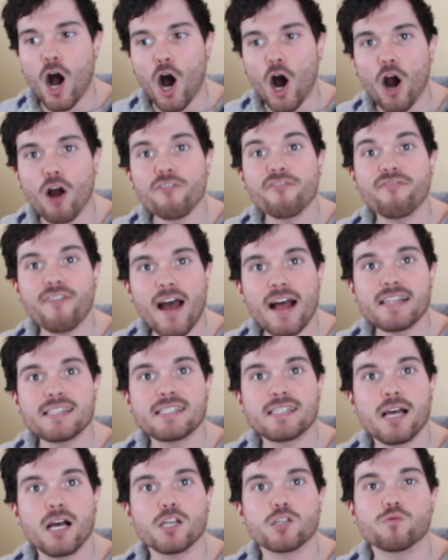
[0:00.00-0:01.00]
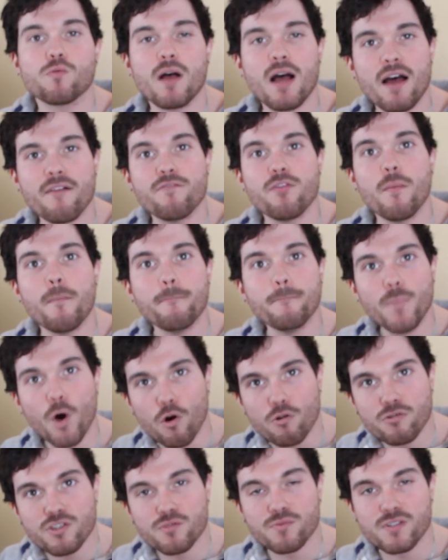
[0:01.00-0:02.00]
our fat cells will have the
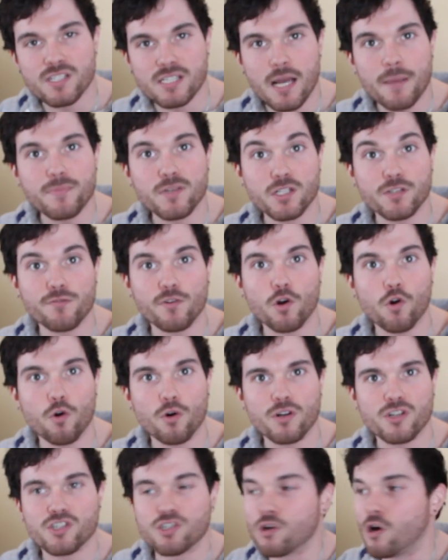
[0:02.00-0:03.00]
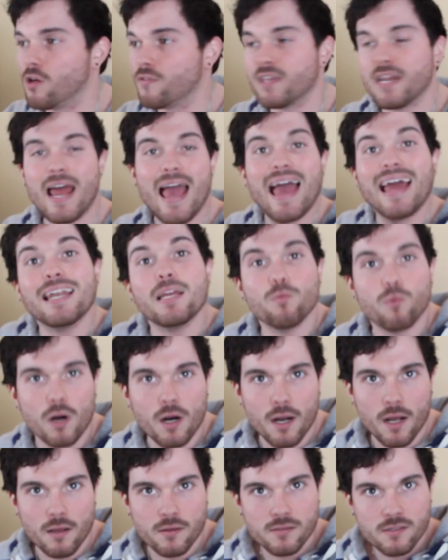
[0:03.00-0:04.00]
most receptors for cortisol than
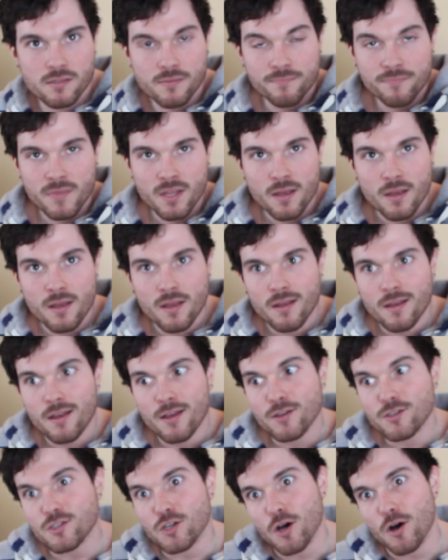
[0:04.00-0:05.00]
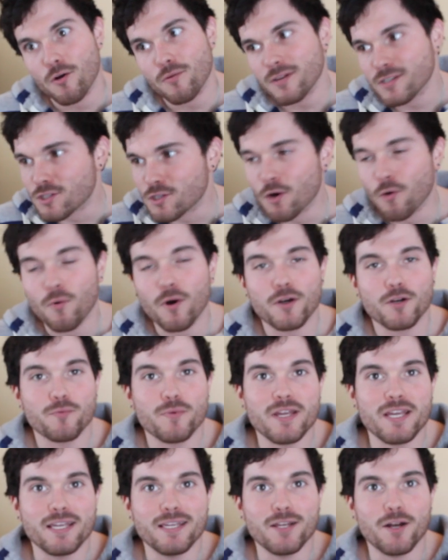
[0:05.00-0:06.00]
anywhere else. So it's no wonder
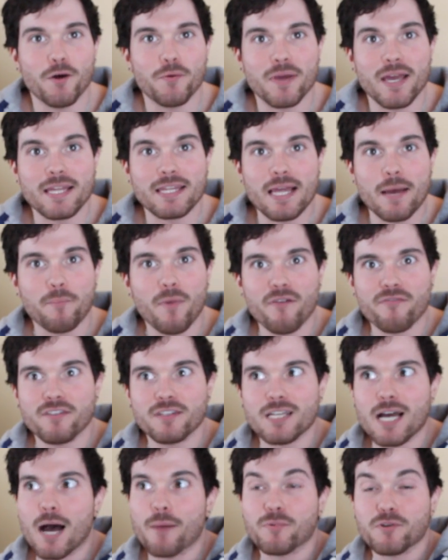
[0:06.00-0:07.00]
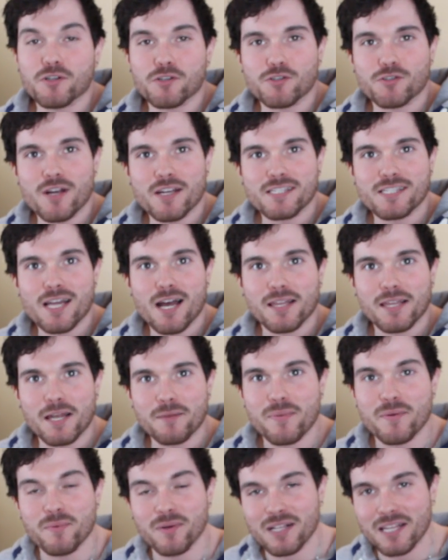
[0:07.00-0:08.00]
we, get that muffin top when you're stressed out. A
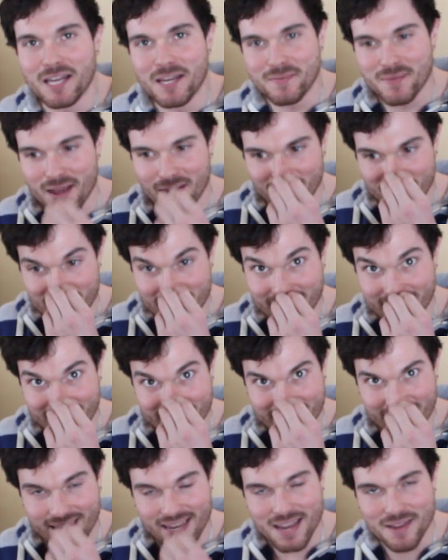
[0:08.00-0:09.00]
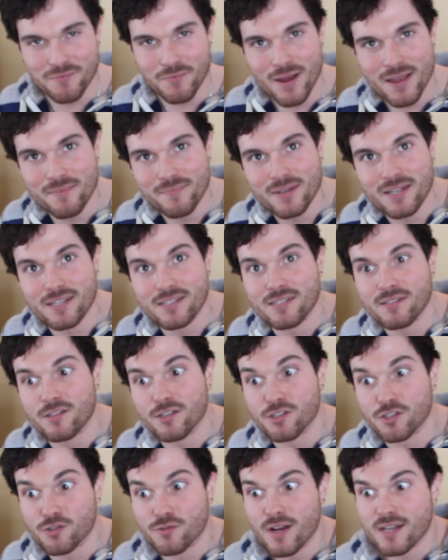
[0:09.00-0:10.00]
lot of people claim that, right? They gain weight because
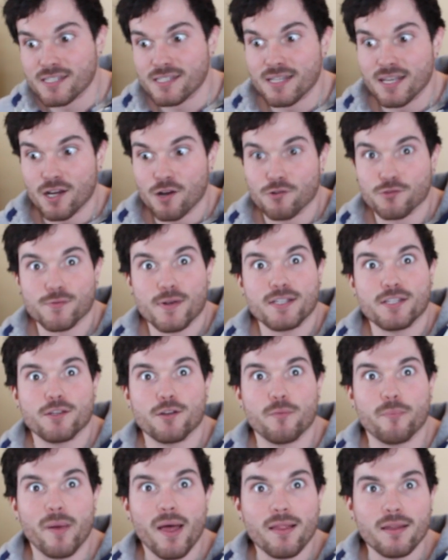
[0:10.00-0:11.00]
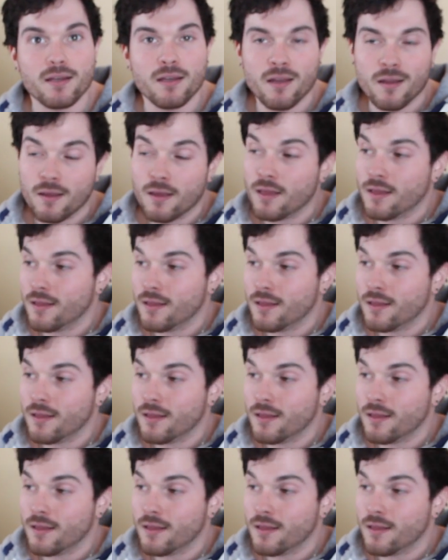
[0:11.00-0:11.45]
they're stressed and it goes right to their belly.